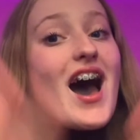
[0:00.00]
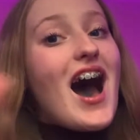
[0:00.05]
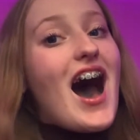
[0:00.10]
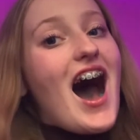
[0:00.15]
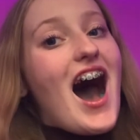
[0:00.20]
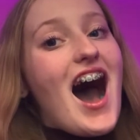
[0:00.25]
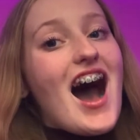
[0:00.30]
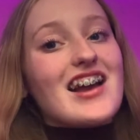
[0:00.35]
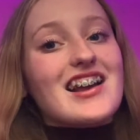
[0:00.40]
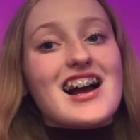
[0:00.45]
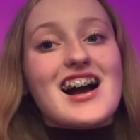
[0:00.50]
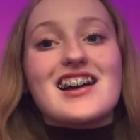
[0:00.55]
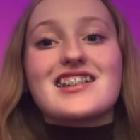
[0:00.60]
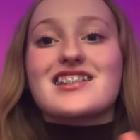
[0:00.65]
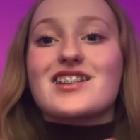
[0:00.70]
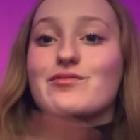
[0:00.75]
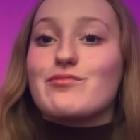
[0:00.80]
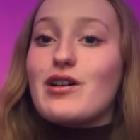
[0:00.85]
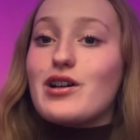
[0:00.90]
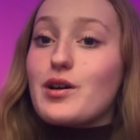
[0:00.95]
Hi guys
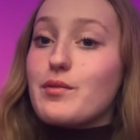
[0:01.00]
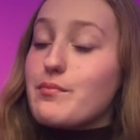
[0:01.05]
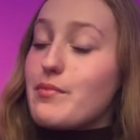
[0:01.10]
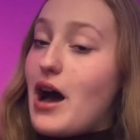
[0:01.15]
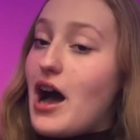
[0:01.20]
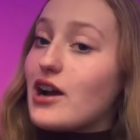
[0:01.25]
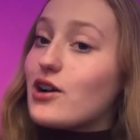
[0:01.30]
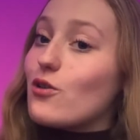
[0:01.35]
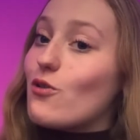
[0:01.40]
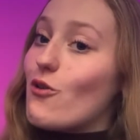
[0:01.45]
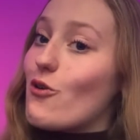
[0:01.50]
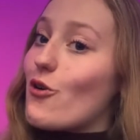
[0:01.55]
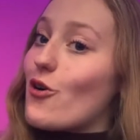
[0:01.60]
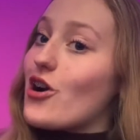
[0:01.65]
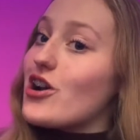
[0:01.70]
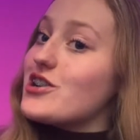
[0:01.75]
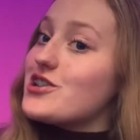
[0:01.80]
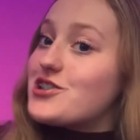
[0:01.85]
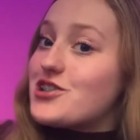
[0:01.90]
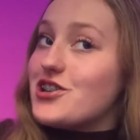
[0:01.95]
and welcome back
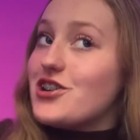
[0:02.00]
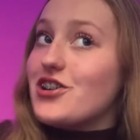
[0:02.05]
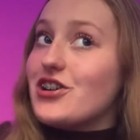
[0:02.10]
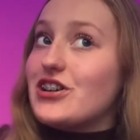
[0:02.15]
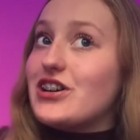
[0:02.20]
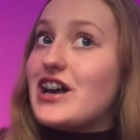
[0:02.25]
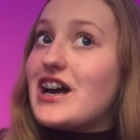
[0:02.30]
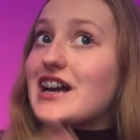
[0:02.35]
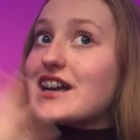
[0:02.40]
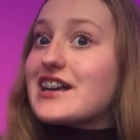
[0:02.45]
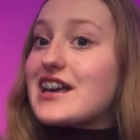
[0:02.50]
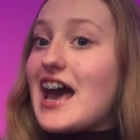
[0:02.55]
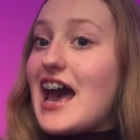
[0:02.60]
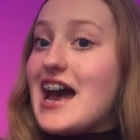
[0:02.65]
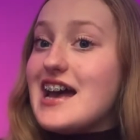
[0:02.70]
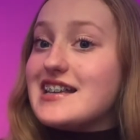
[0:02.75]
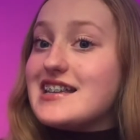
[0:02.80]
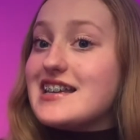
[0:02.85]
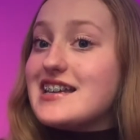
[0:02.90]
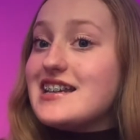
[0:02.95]
to
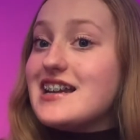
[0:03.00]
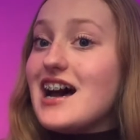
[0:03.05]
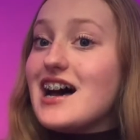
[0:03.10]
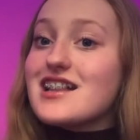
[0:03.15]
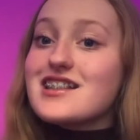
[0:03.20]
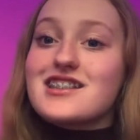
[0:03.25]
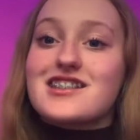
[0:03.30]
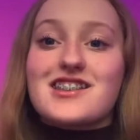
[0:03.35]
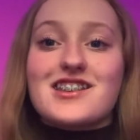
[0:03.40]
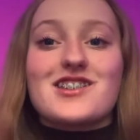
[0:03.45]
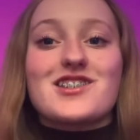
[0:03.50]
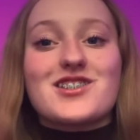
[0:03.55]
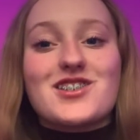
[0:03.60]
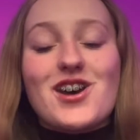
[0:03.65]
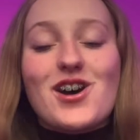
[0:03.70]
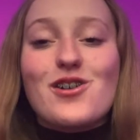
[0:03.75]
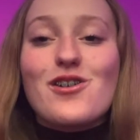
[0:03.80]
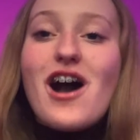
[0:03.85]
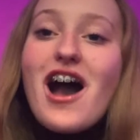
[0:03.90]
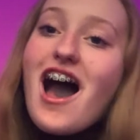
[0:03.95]
Katie Dance.
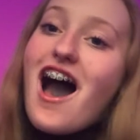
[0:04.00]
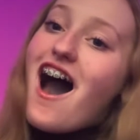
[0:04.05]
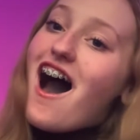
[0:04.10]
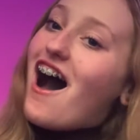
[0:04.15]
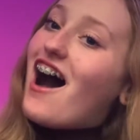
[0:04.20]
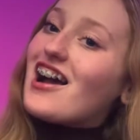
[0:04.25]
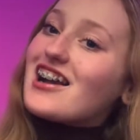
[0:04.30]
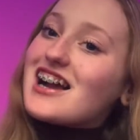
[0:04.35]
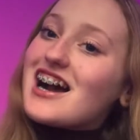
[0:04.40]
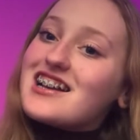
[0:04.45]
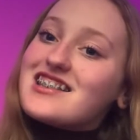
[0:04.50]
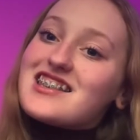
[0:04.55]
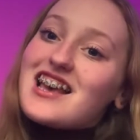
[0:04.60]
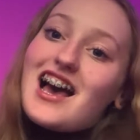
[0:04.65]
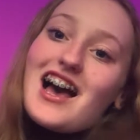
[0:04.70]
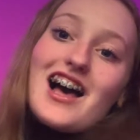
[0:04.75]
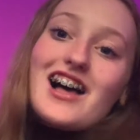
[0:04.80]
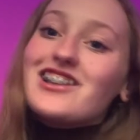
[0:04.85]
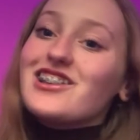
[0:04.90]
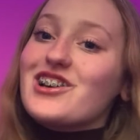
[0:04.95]
So hi guys,
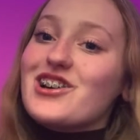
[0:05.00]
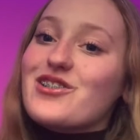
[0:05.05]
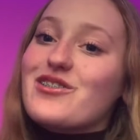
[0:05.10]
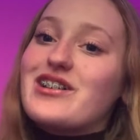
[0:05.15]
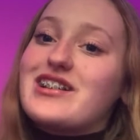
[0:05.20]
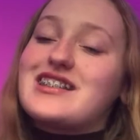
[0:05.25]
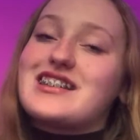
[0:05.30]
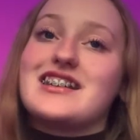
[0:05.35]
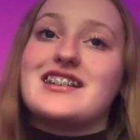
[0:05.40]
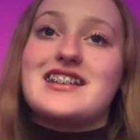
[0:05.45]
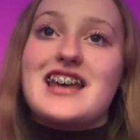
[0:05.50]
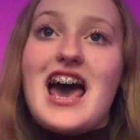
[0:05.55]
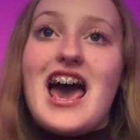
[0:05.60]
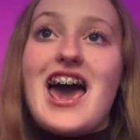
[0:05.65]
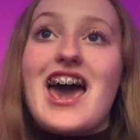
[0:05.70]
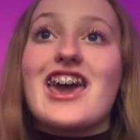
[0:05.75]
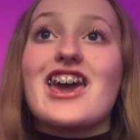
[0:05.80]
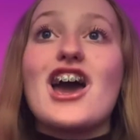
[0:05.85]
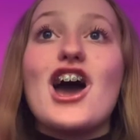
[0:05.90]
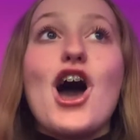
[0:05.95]
hello.
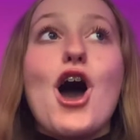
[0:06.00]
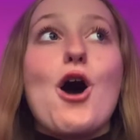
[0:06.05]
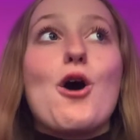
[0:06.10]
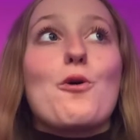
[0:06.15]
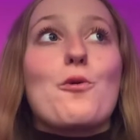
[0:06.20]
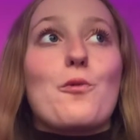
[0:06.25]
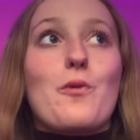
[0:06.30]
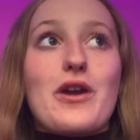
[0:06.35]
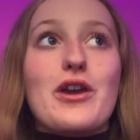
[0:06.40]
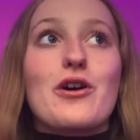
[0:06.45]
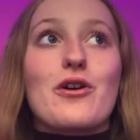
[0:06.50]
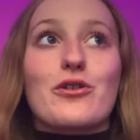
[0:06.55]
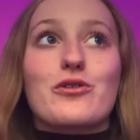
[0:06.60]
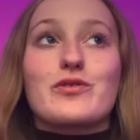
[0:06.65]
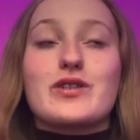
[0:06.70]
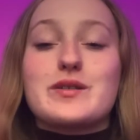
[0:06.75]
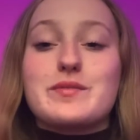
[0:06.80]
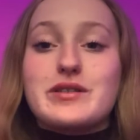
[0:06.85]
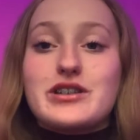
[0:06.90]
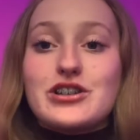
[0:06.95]
Today we are
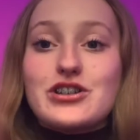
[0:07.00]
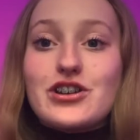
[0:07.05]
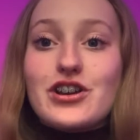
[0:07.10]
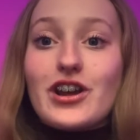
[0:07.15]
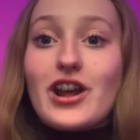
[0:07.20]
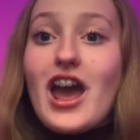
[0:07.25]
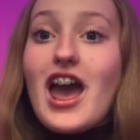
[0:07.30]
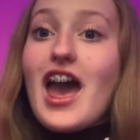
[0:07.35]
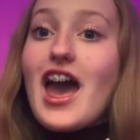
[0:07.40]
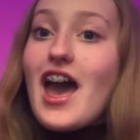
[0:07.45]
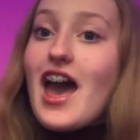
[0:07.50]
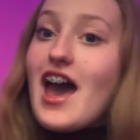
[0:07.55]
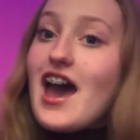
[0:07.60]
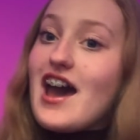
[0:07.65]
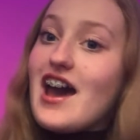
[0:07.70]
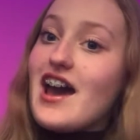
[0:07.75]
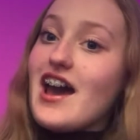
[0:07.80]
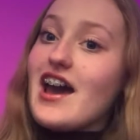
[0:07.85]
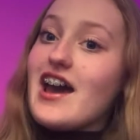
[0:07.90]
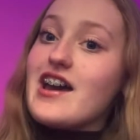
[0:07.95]
going to be doing
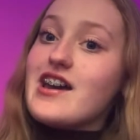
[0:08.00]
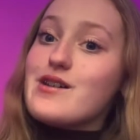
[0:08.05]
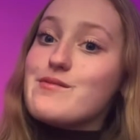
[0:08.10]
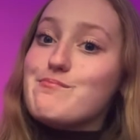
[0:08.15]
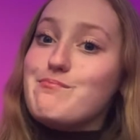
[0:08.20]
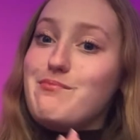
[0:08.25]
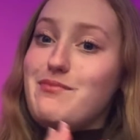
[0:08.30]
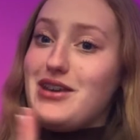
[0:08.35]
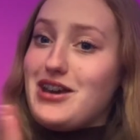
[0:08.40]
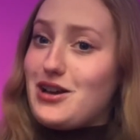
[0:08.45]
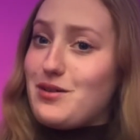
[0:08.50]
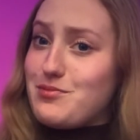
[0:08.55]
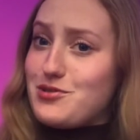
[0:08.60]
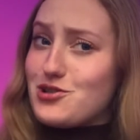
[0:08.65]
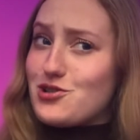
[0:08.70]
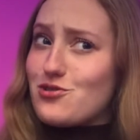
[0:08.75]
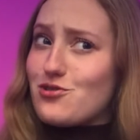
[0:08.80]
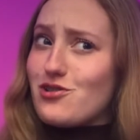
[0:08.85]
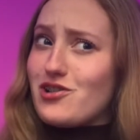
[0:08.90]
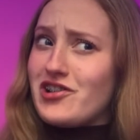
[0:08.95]
a makeup
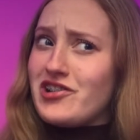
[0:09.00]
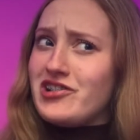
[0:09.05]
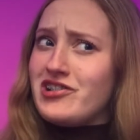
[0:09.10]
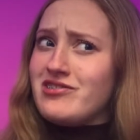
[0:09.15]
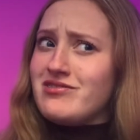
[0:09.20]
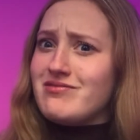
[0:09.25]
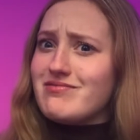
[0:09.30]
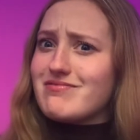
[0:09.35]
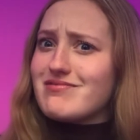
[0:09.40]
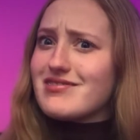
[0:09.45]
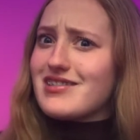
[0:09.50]
tutorial.